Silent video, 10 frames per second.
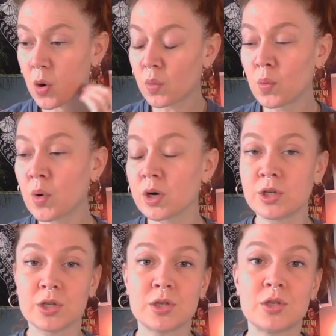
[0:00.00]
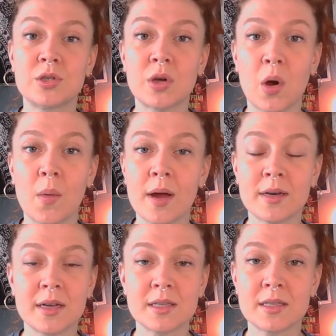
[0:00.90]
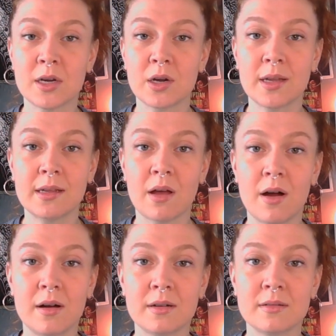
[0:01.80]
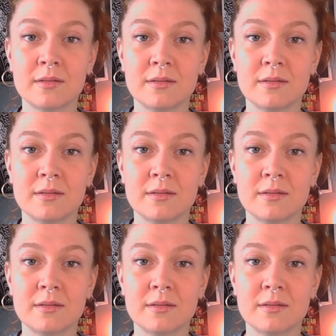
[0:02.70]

were just so unnecessarily long.